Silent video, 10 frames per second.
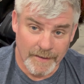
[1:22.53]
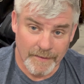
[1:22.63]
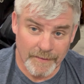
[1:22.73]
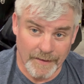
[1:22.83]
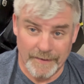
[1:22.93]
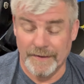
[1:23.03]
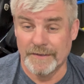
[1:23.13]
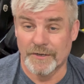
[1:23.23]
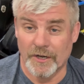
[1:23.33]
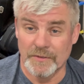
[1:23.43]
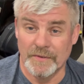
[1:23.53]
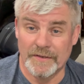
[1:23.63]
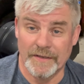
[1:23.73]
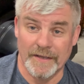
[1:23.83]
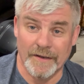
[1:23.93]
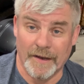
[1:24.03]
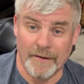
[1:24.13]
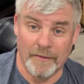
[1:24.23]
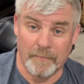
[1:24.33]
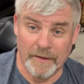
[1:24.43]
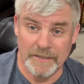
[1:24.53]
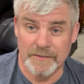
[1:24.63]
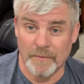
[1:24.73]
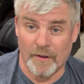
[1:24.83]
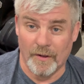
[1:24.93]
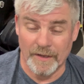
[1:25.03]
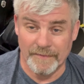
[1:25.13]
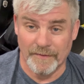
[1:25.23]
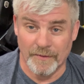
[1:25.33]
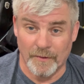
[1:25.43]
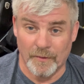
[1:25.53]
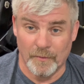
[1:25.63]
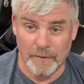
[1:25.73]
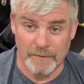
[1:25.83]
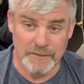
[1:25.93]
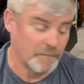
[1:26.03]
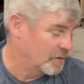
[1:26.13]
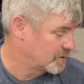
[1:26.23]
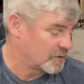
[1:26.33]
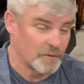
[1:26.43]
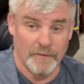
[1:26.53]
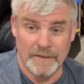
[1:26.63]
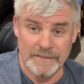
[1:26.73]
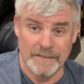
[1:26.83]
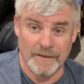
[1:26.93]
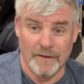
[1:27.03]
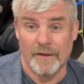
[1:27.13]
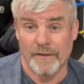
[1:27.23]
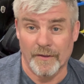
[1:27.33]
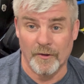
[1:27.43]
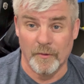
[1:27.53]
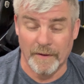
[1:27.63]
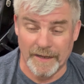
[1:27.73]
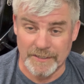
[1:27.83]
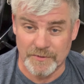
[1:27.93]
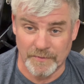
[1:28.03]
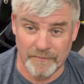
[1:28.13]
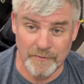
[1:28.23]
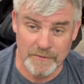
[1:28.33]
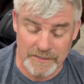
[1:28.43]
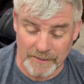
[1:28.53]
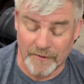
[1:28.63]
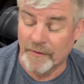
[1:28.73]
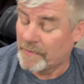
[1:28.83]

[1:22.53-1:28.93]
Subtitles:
They did charge me to get another plate small, even though we were supposed to turn these in long ago, but I just refused to get on the